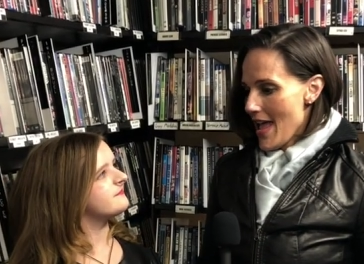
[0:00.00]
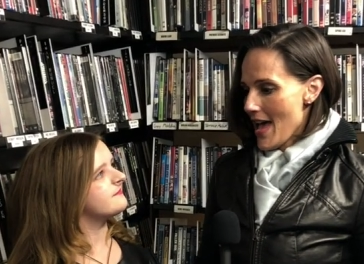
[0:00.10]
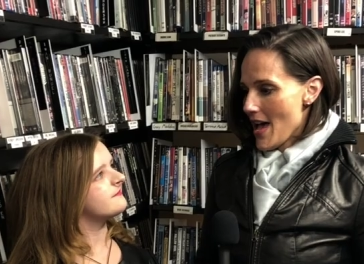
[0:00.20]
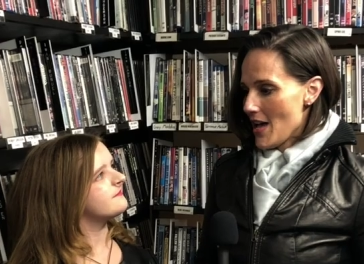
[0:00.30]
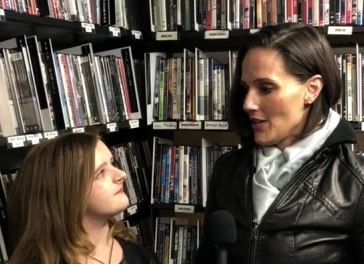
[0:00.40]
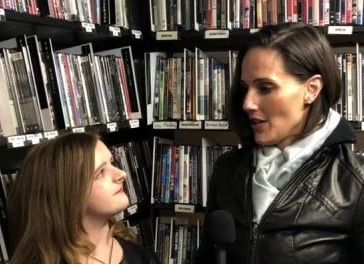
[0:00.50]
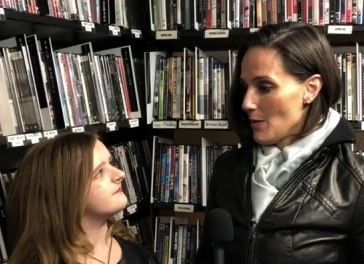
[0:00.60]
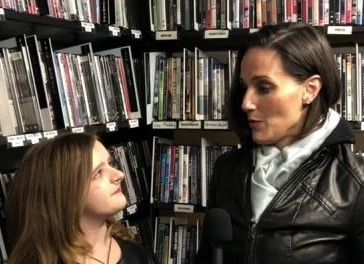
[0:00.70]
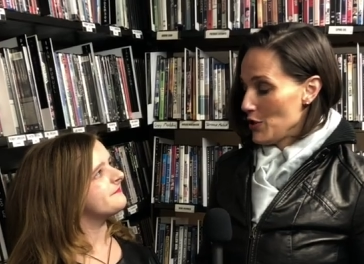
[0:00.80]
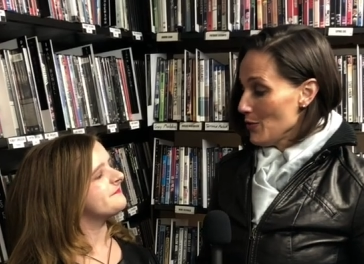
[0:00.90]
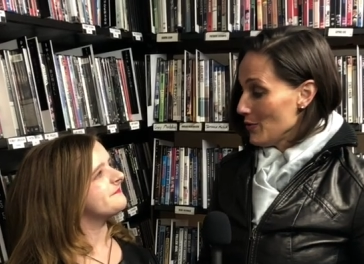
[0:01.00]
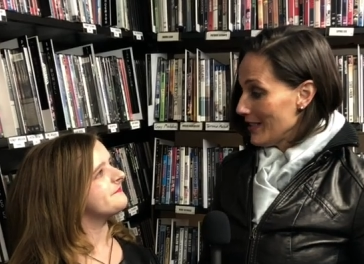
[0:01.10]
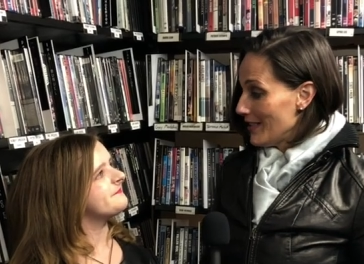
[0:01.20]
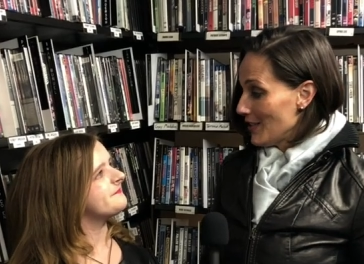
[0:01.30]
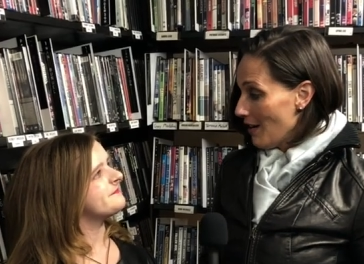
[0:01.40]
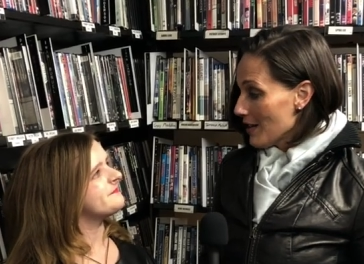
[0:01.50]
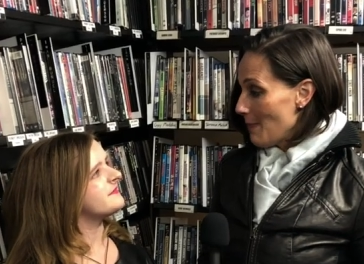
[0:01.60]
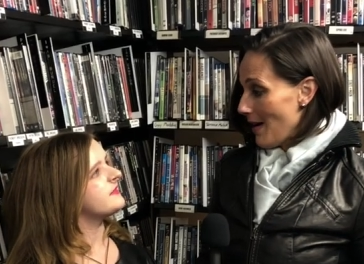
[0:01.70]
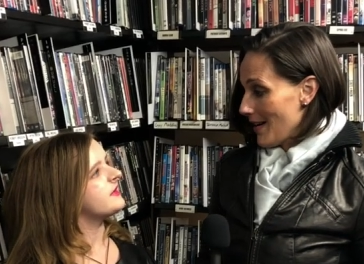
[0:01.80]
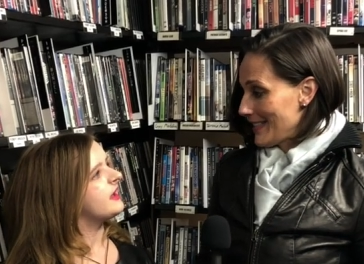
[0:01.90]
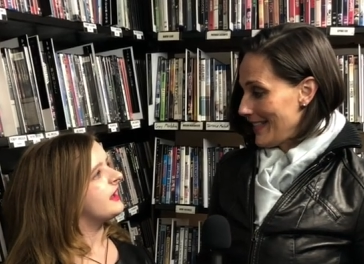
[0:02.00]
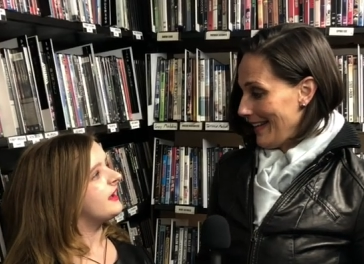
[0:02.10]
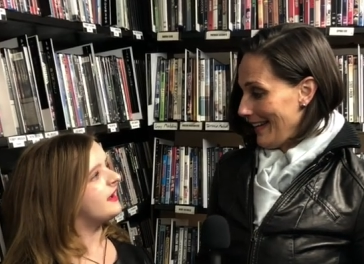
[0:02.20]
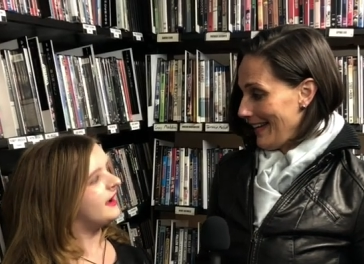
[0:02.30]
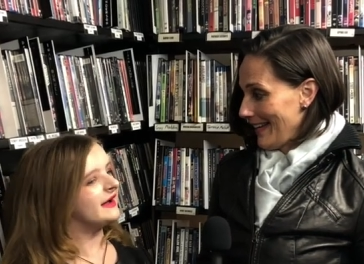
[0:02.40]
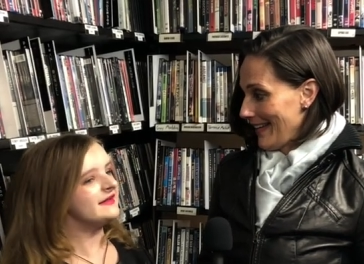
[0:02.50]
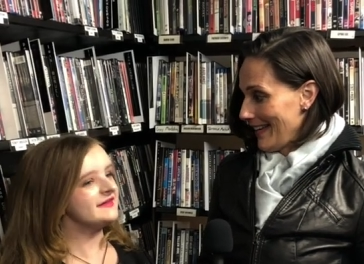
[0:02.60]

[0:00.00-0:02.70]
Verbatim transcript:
Speaker 1: And um, you did the talk back tonight. I